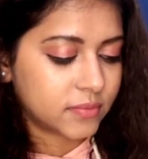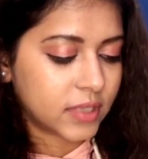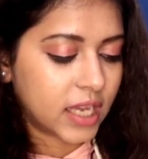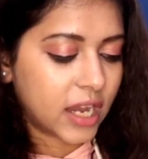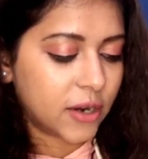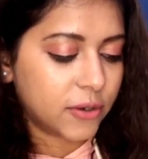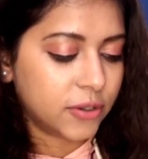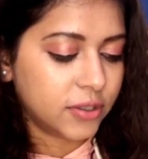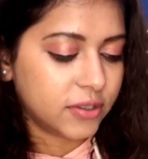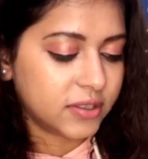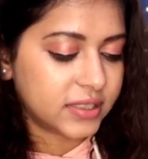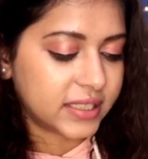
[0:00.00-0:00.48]

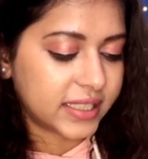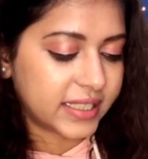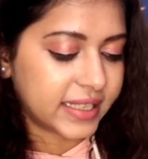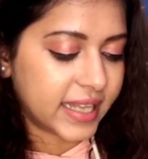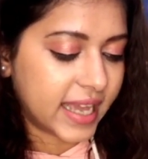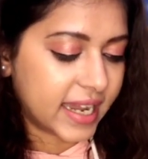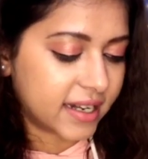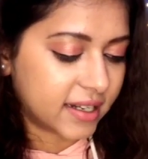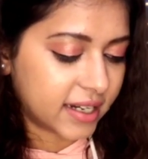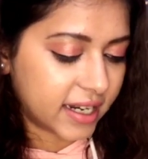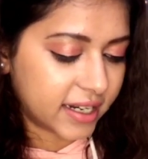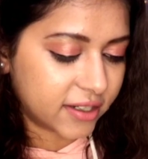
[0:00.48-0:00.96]
How do you say
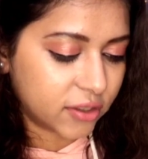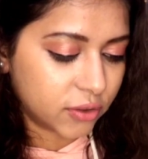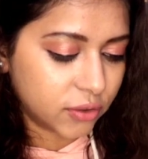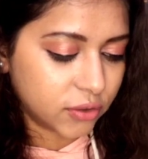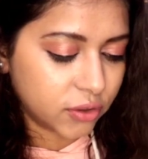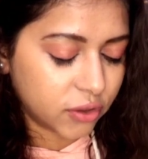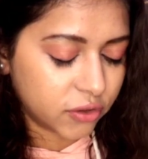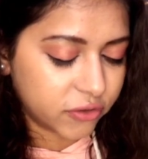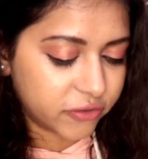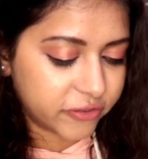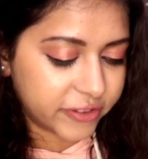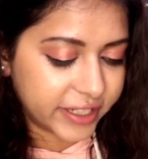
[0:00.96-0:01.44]
that? I
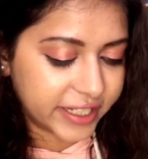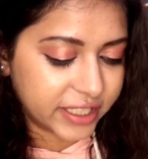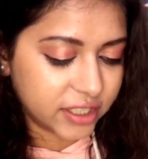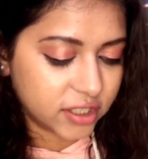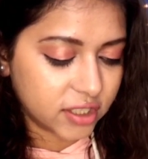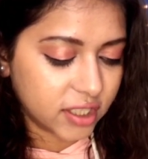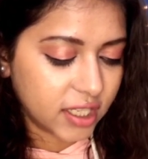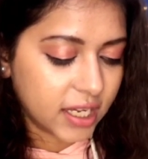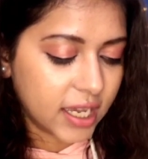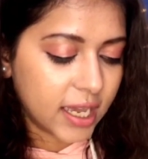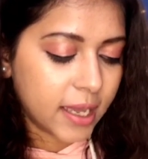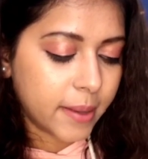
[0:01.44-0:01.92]
don't know
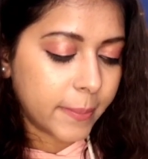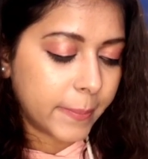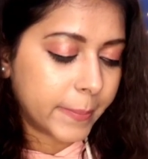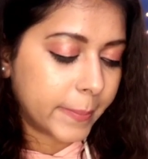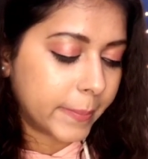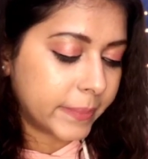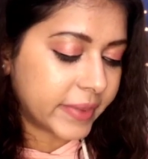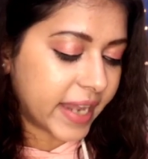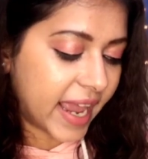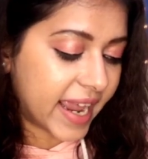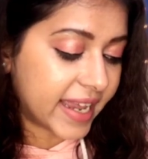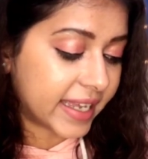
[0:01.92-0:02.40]
French.
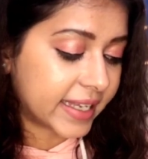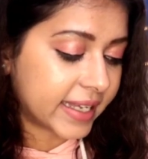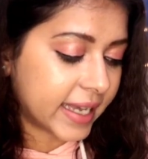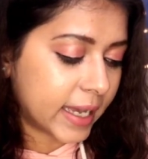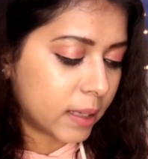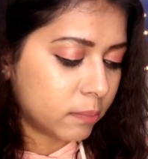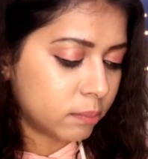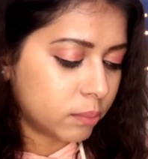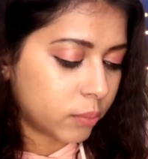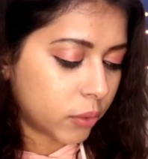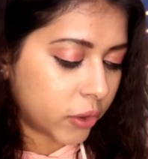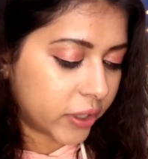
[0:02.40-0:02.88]

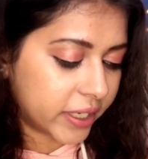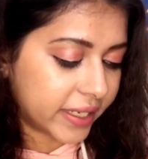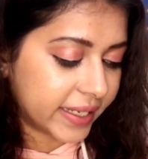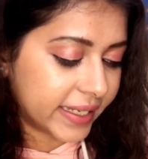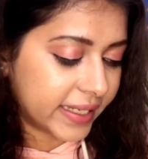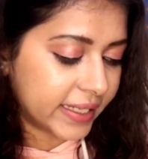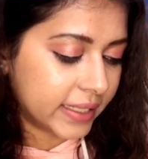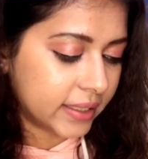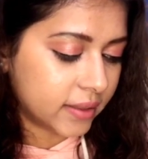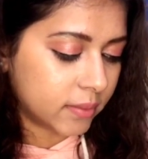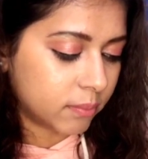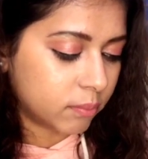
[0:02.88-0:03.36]
Nykaa
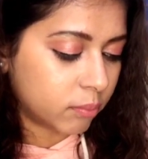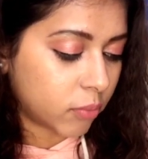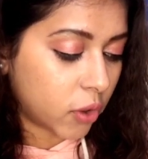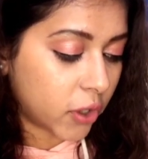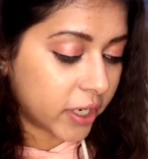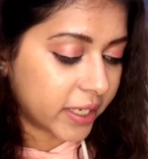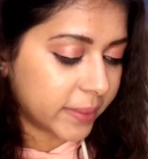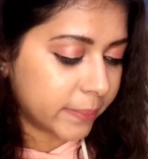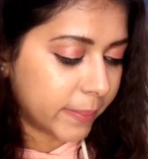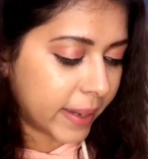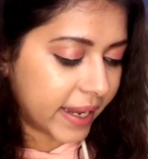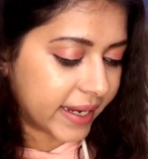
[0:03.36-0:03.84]
Moi,
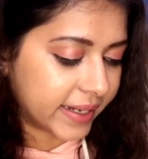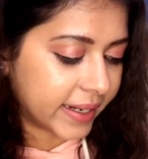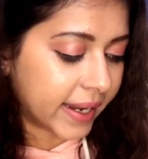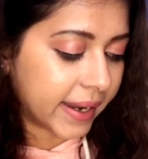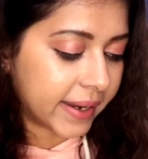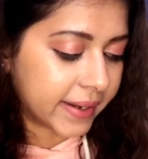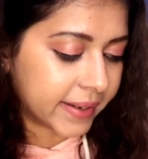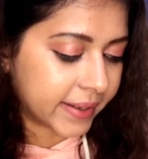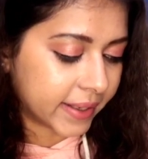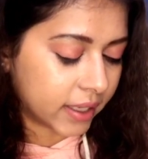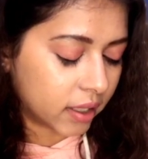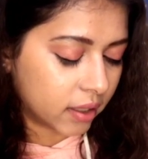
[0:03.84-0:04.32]
Moi by
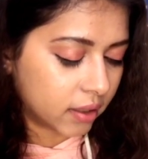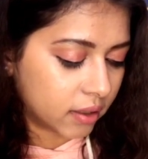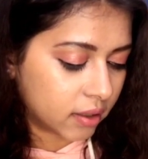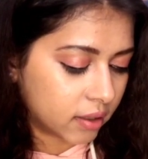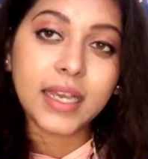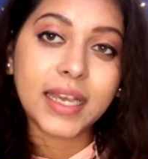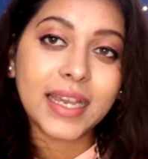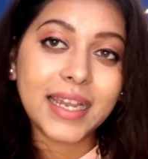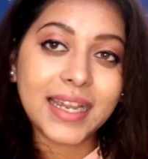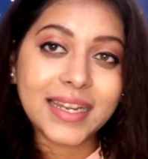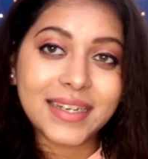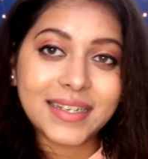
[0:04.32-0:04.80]
Nykaa.
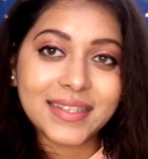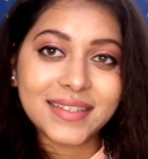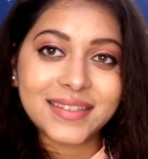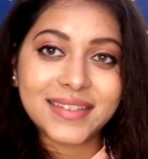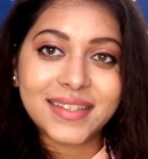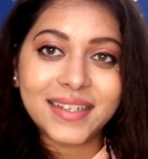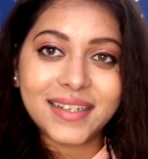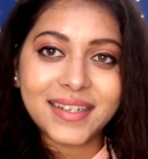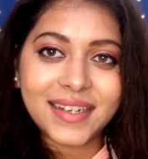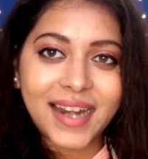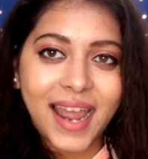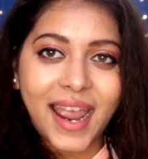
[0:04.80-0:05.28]
It is
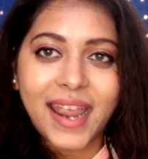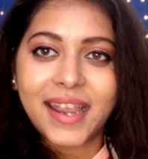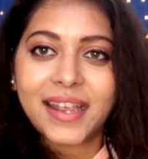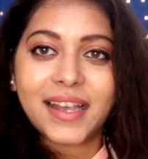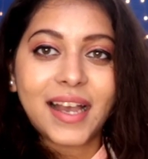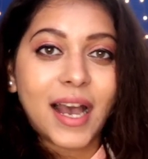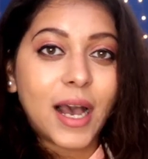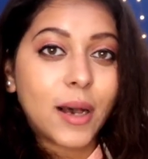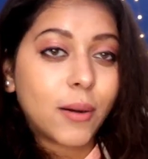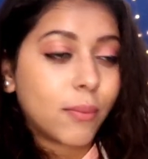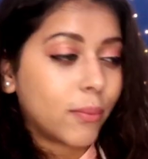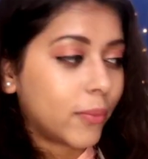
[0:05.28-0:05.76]
the
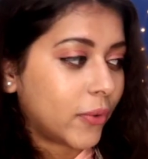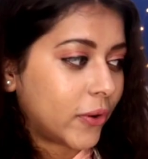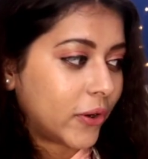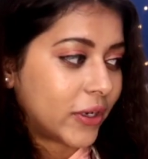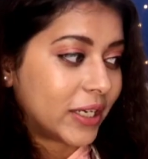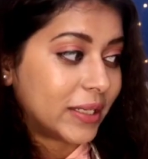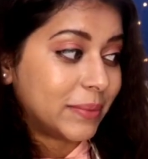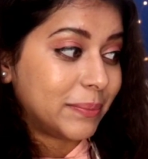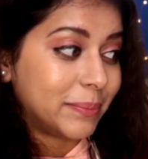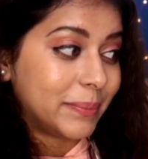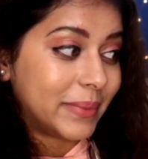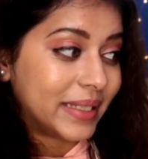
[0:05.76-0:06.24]
Nykaa
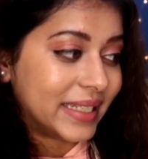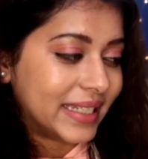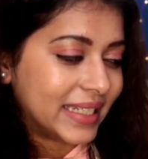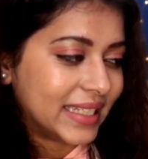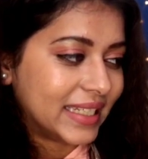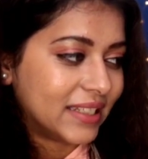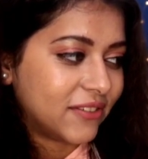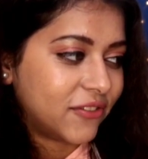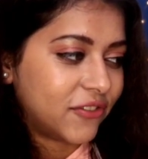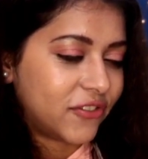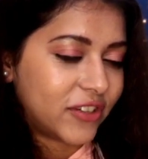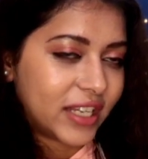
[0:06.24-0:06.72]
Moi
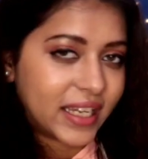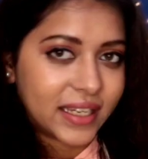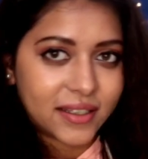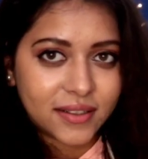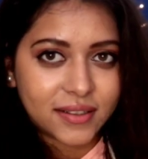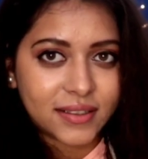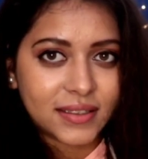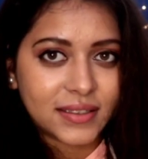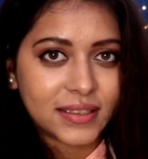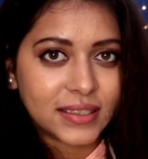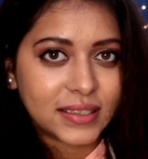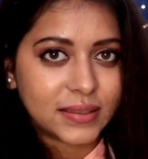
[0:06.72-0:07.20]
mini
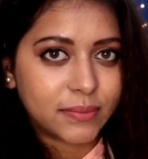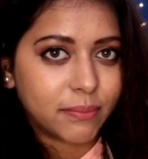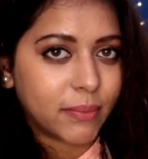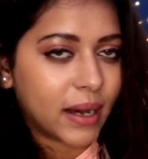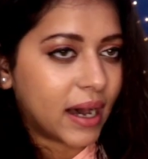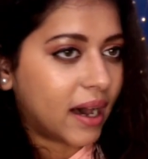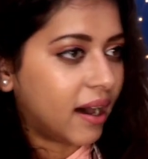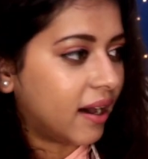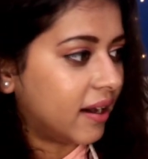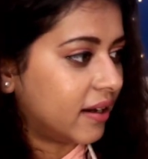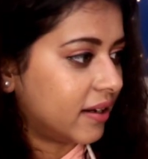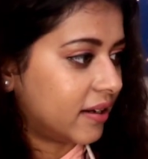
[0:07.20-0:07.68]
fragrance
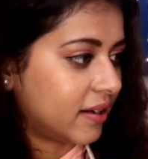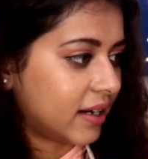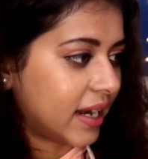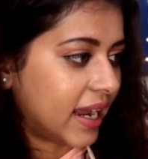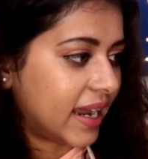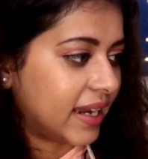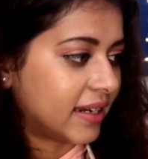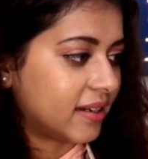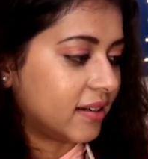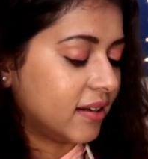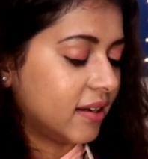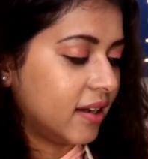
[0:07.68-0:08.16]
bar,
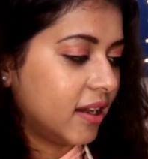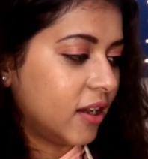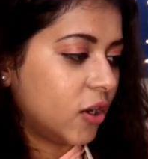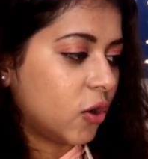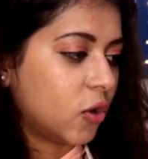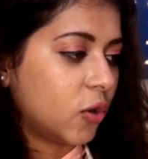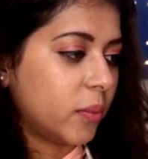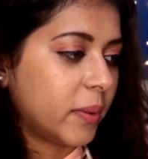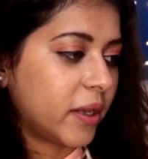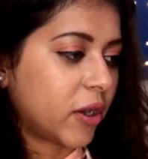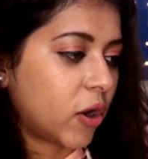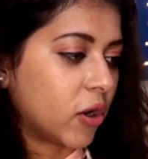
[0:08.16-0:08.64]
and
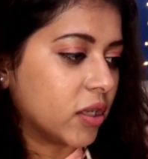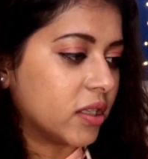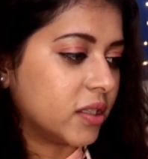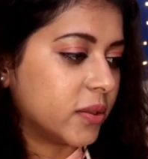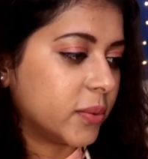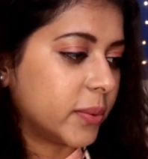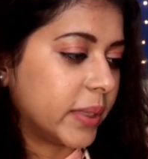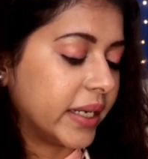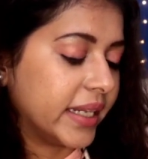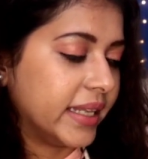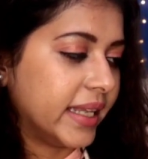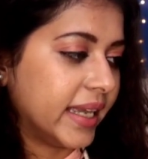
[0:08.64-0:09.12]
oh my god,
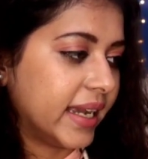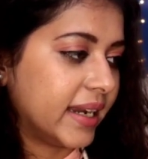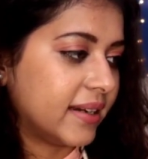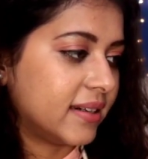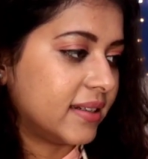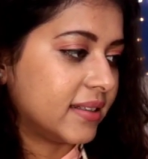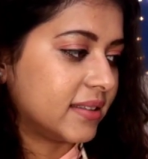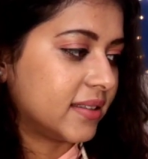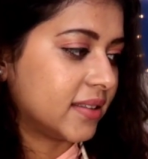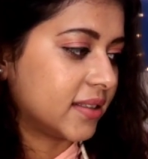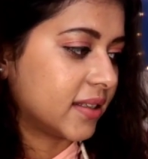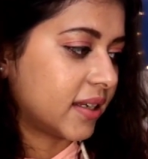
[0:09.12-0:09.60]
the way they
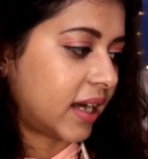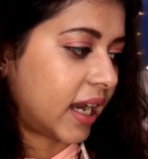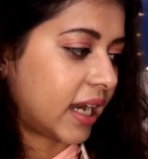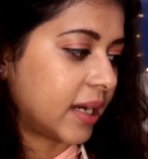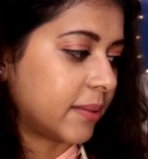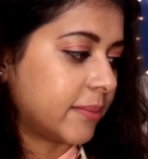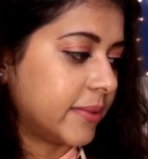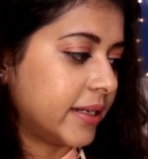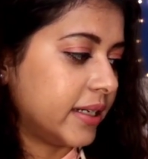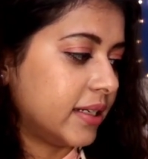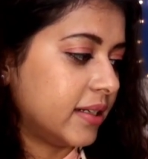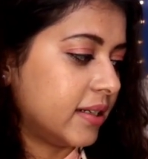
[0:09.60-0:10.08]
had
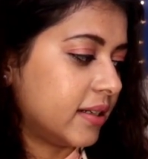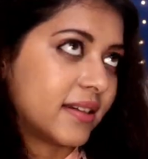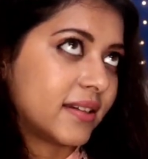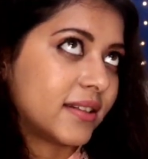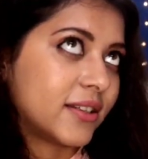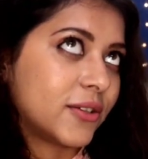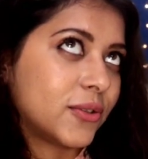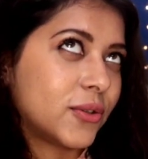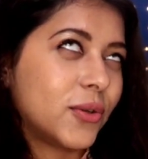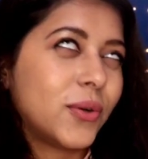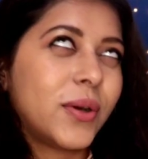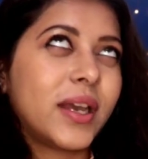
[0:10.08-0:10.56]
described it,
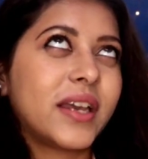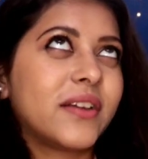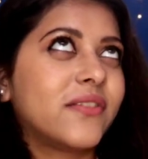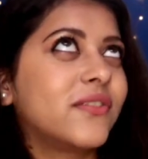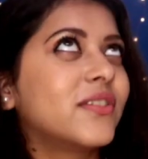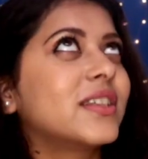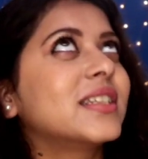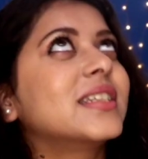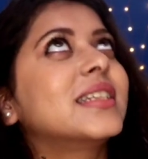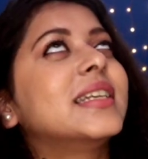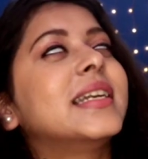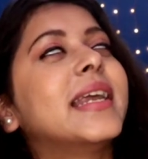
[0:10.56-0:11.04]
you know,
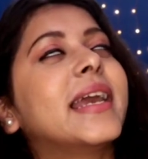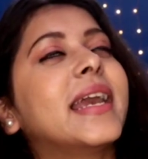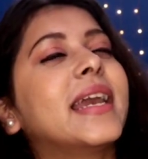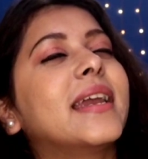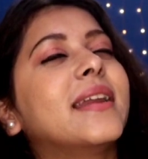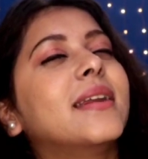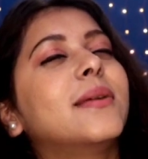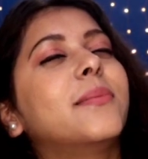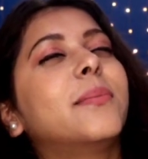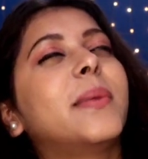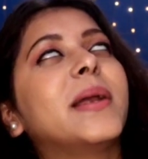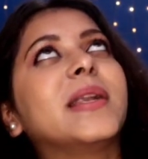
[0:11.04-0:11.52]
every
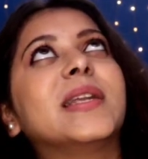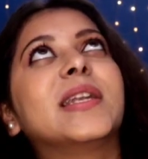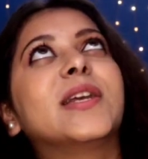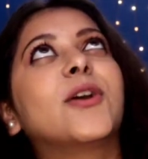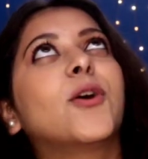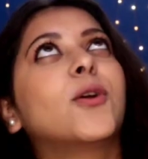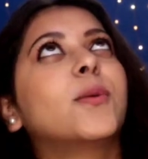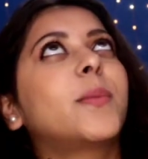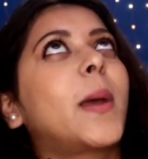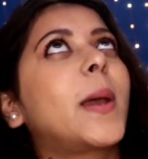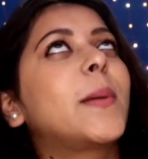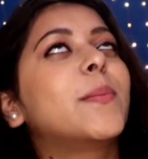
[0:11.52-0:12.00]
day
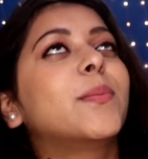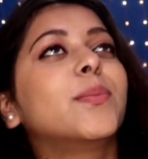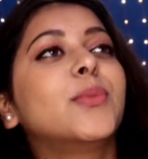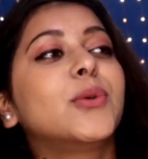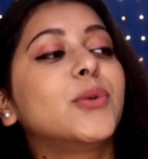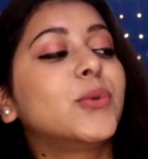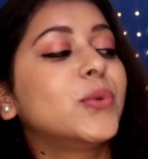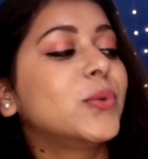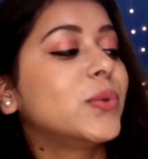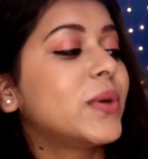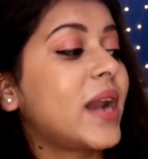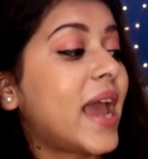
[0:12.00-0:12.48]
depending on my
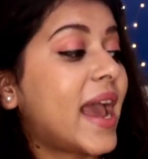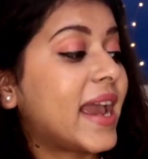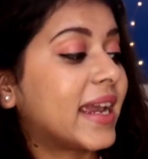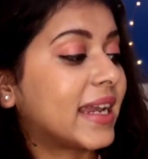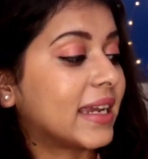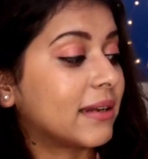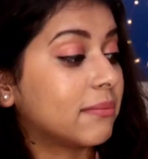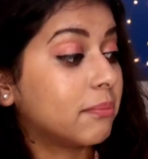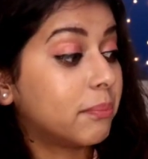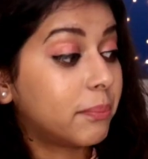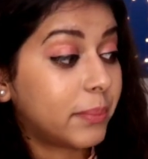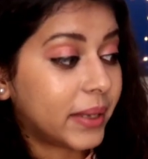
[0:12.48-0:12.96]
mood I
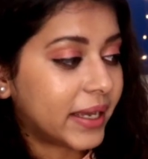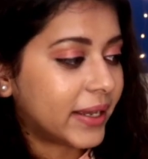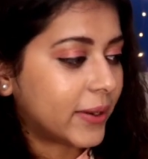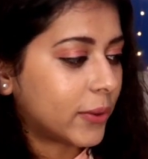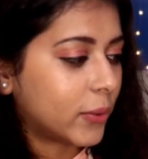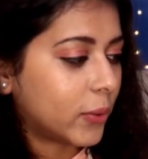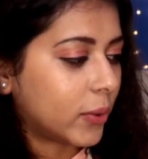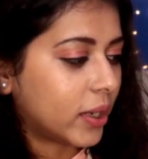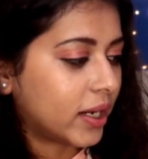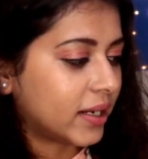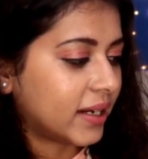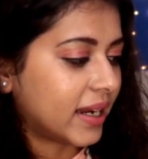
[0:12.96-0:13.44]
can
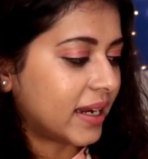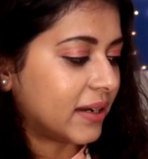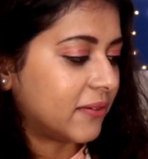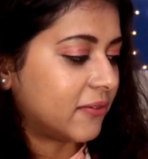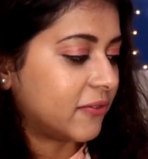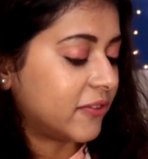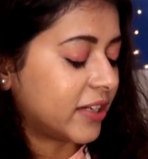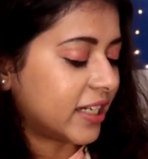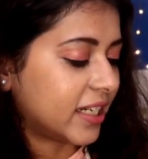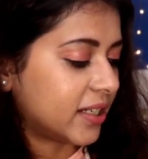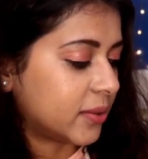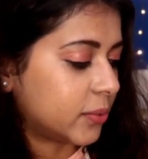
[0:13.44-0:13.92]
pick one
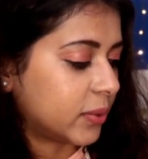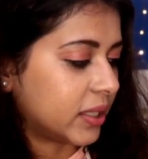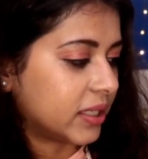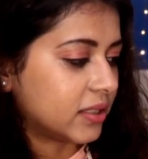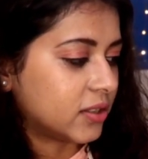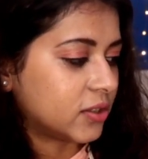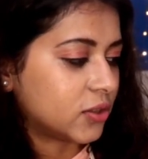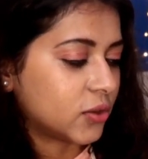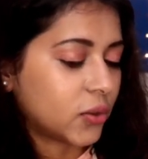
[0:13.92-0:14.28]
and wear one.